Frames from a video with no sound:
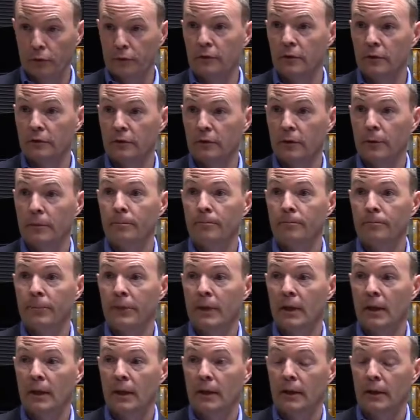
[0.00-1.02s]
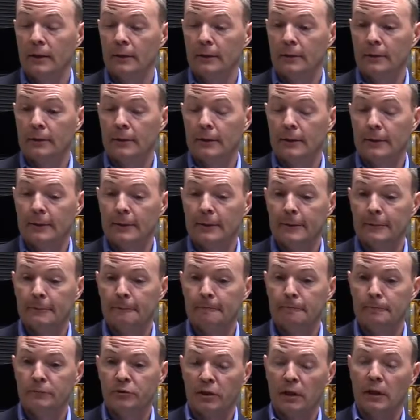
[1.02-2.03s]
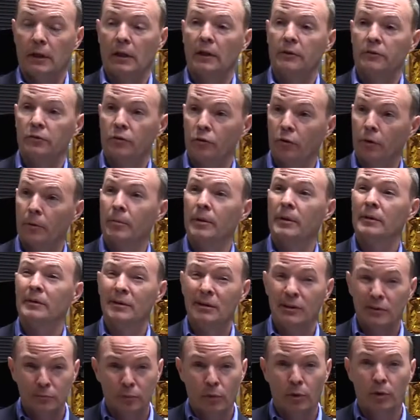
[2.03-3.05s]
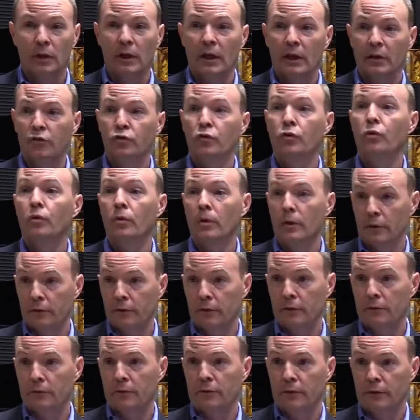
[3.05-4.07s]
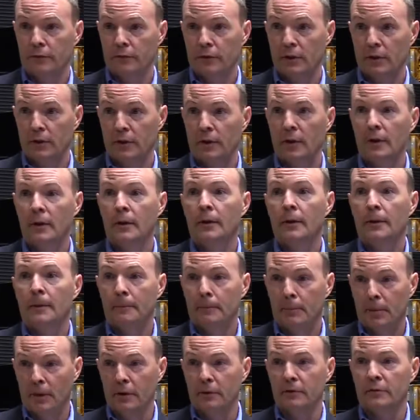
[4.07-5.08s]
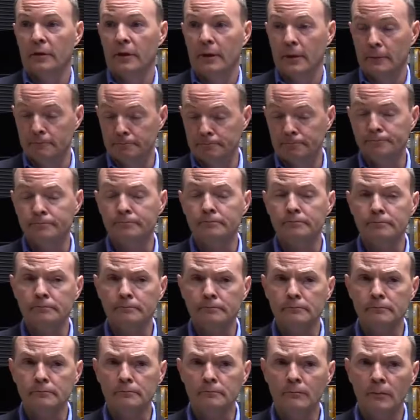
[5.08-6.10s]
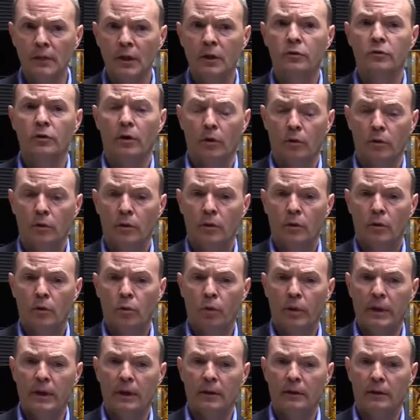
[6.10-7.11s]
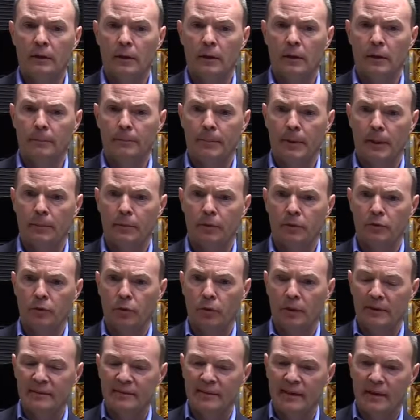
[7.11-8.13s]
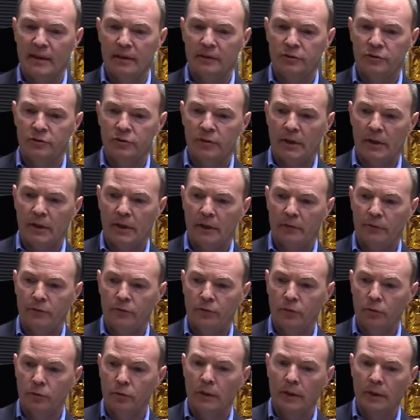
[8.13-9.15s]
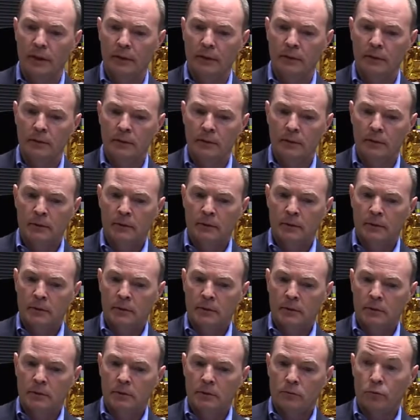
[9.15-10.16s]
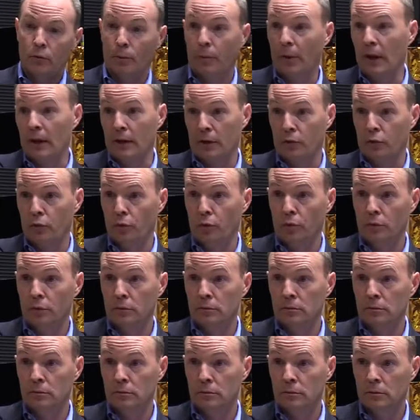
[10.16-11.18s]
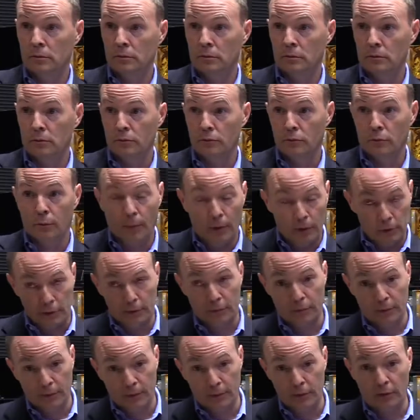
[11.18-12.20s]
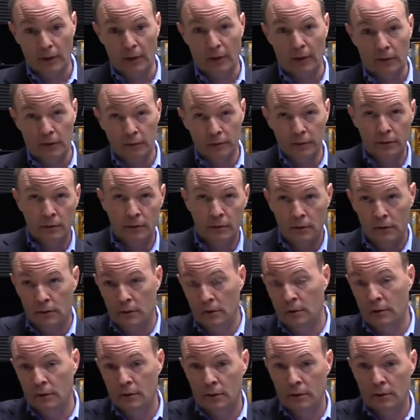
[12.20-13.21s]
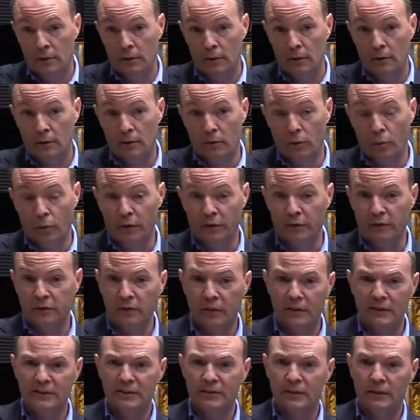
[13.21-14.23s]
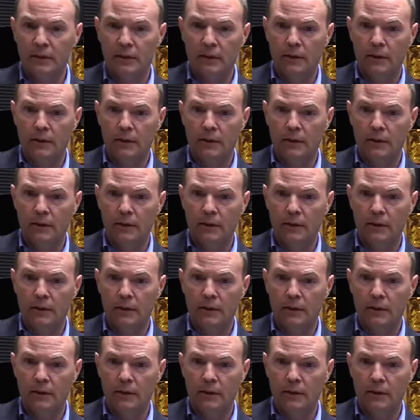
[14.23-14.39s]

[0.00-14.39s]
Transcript: system in satellites in orbit is more like 250 psi. So we need to be able to attach a fueling robotic tool remotely from the ground with such